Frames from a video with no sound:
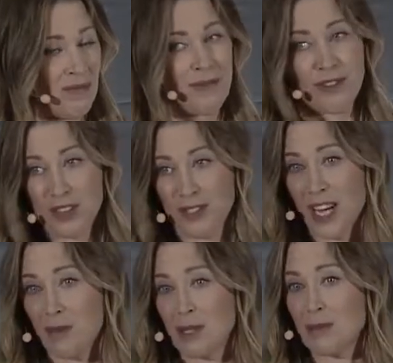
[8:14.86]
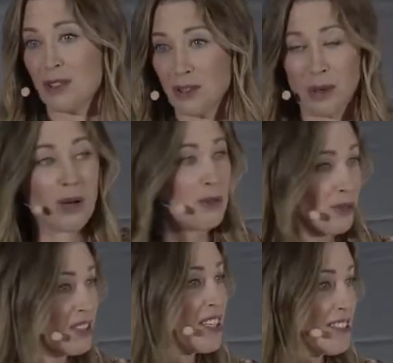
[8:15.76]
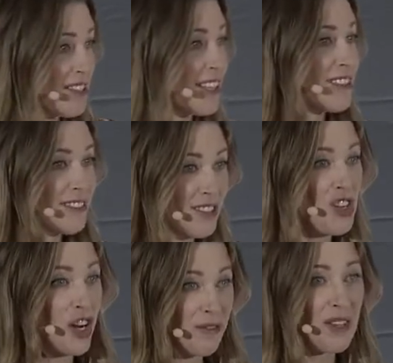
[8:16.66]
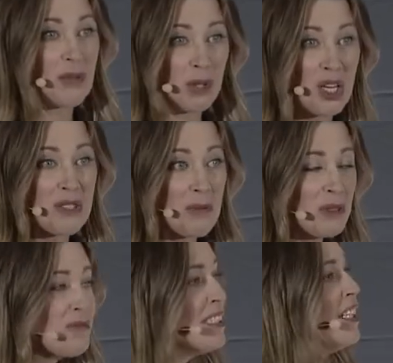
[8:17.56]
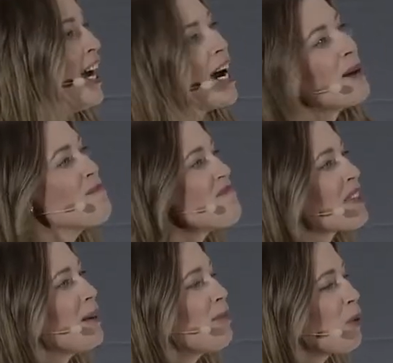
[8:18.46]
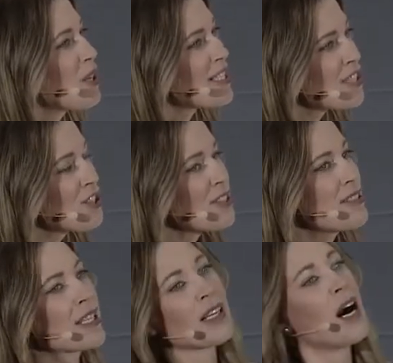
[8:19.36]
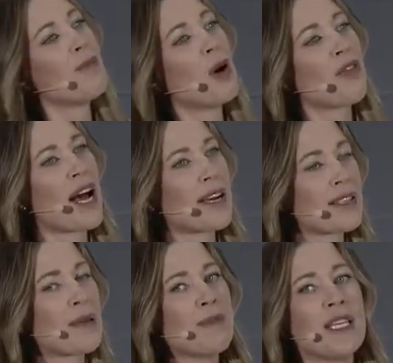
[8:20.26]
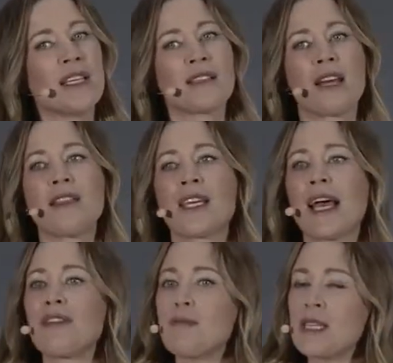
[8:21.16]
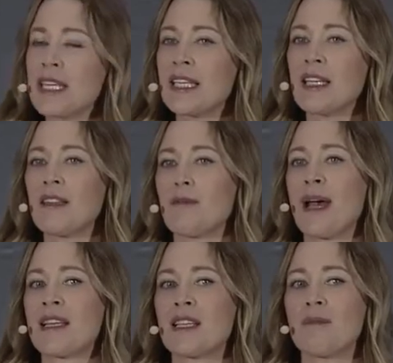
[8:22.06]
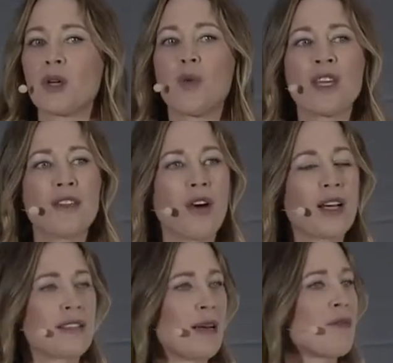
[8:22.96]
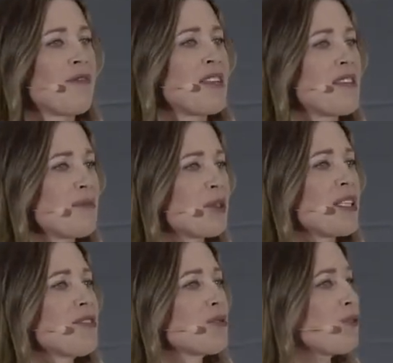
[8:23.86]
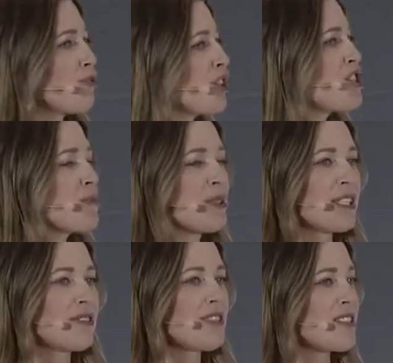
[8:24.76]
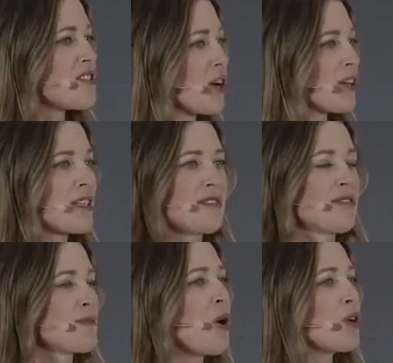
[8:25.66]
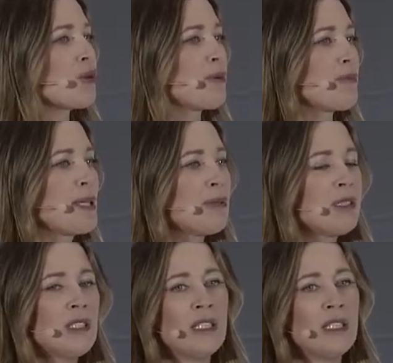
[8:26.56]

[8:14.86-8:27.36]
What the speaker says: For you tech people, you probably realize that is not very plausible. But what's interesting about that to me is I think at the beginning of the pandemic, we thought some of these beliefs were fringe beliefs. It started as a small group of people,